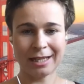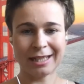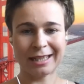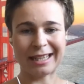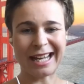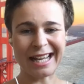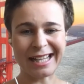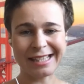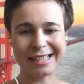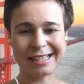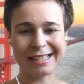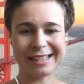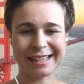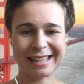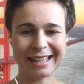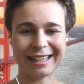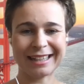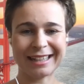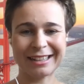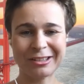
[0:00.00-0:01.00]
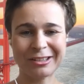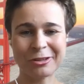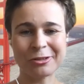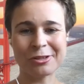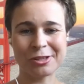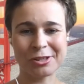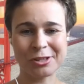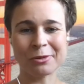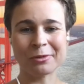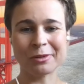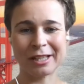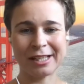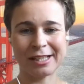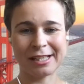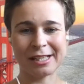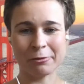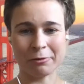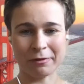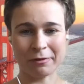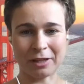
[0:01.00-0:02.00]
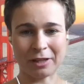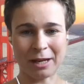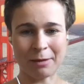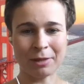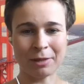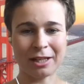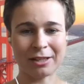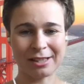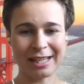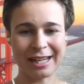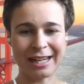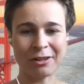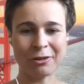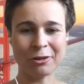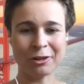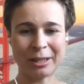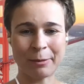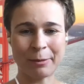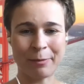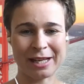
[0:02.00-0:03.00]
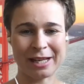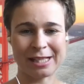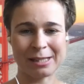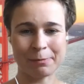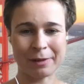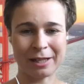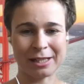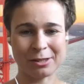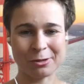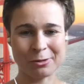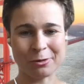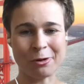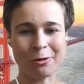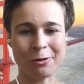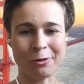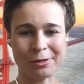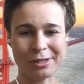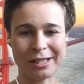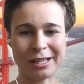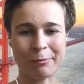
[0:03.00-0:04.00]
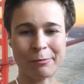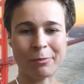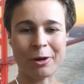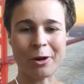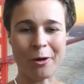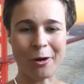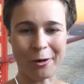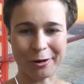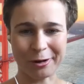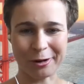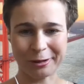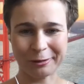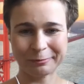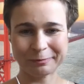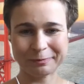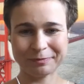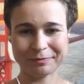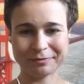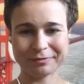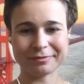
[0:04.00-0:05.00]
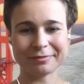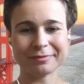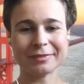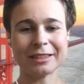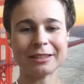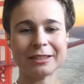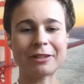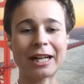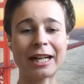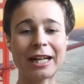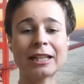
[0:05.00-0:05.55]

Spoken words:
that's like not so easy with them because they are not the best place to host a blog, right?